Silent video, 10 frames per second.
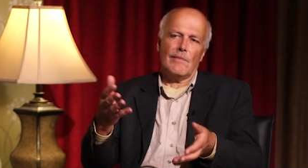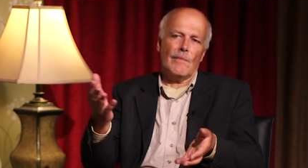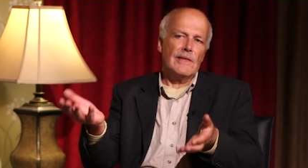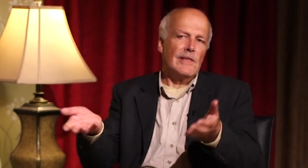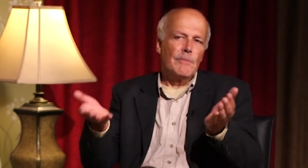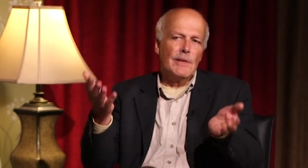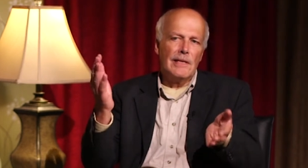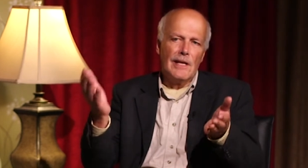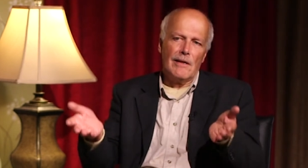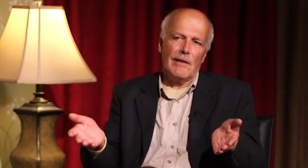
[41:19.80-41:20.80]
it's up in
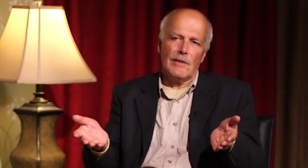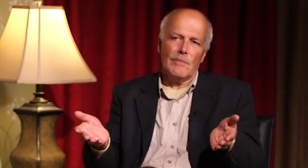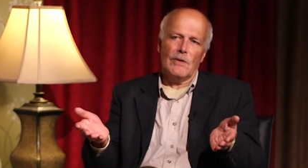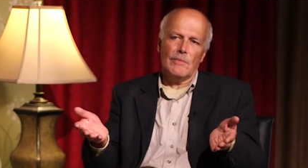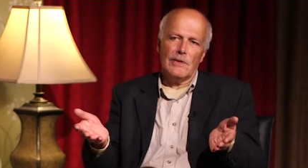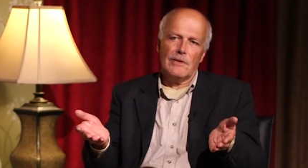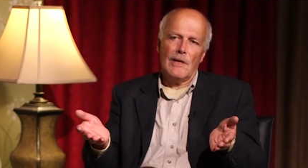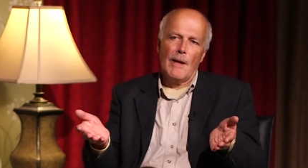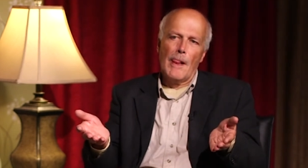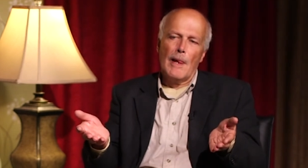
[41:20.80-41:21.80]
the air at the moment,
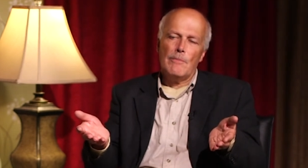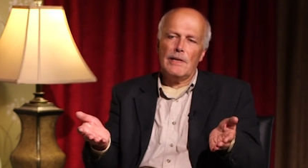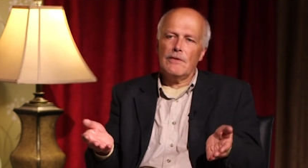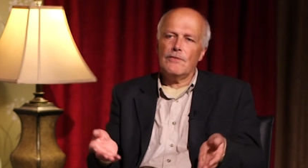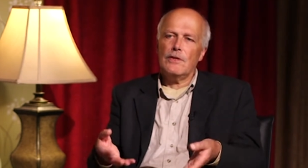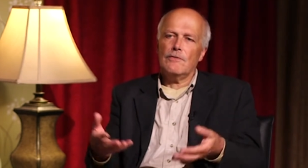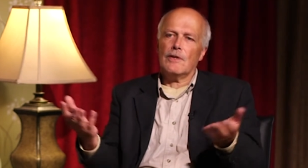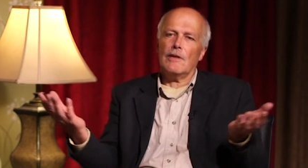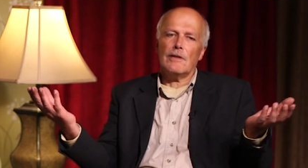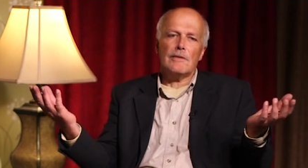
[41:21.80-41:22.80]
but if you've
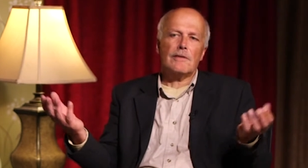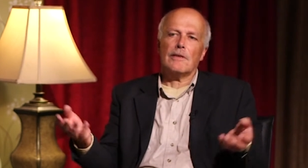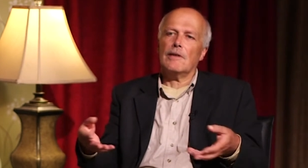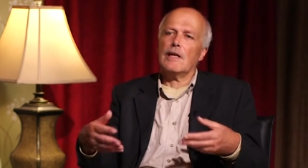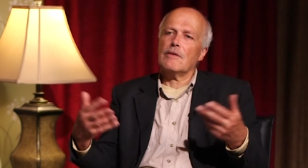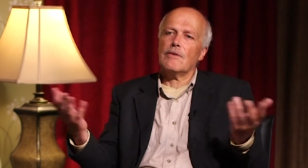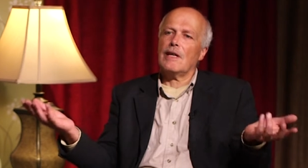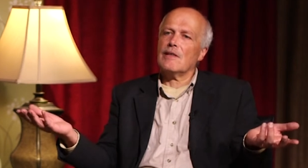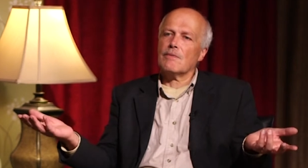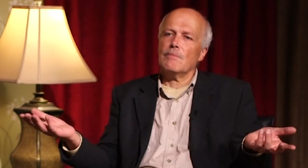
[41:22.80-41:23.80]
got
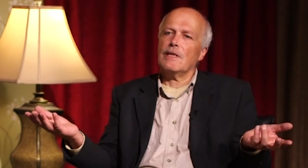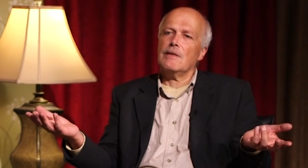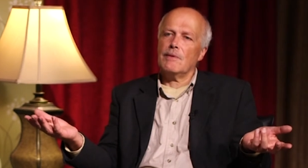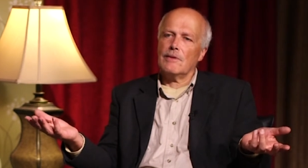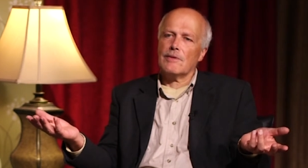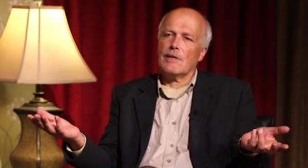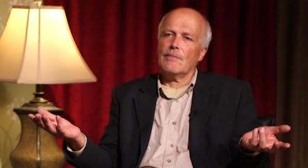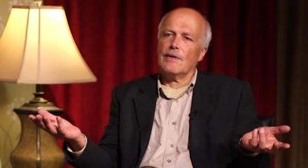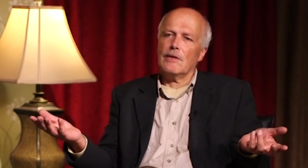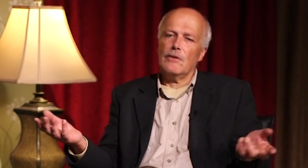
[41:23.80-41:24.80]
100,000 people or
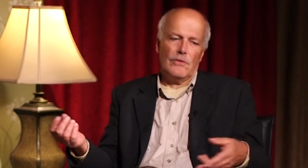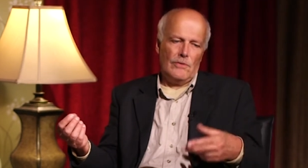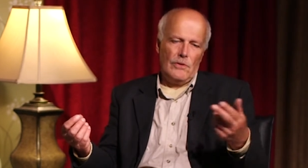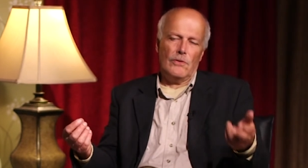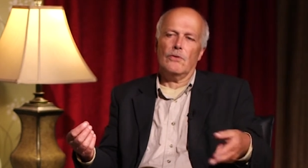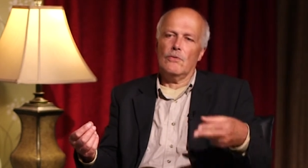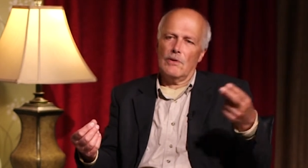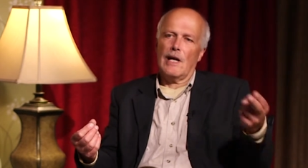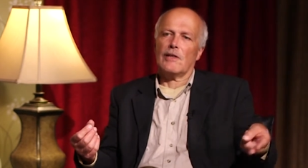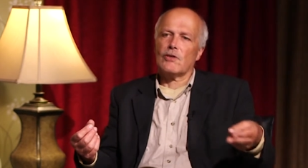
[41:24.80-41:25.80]
something
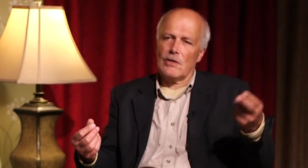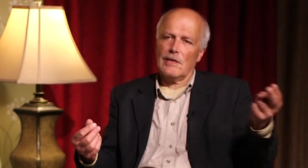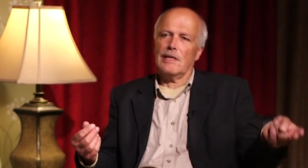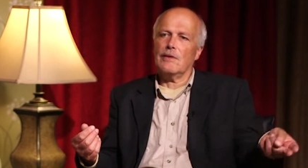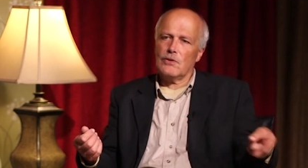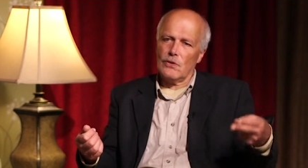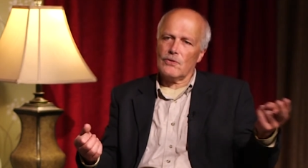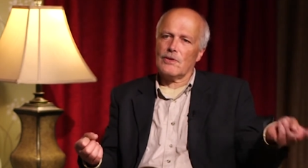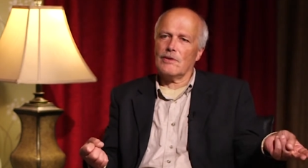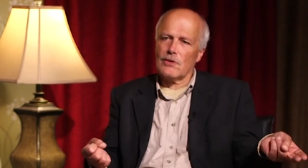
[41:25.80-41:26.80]
who actually
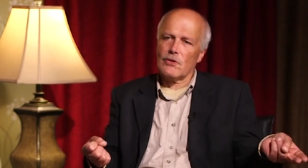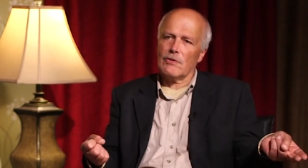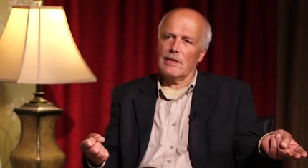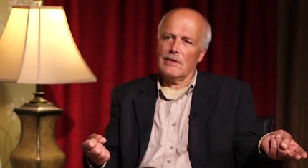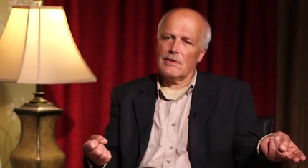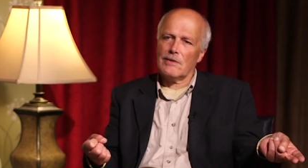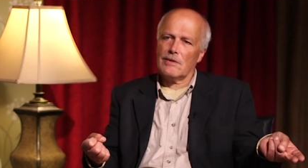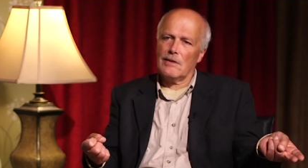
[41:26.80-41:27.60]
took to the streets,